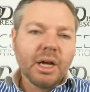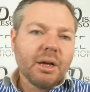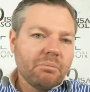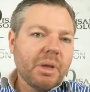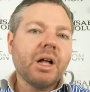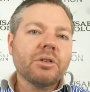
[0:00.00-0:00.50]

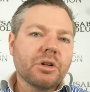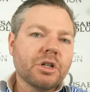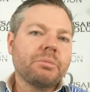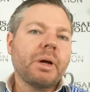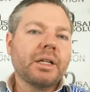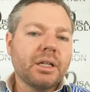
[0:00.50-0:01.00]
Males are
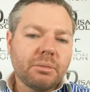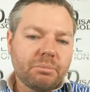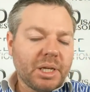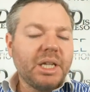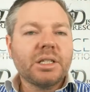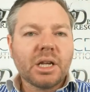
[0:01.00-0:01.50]
expected to
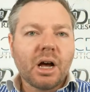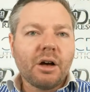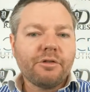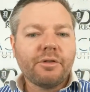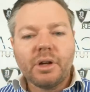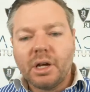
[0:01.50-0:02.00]
be
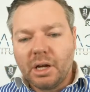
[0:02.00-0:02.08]
tough,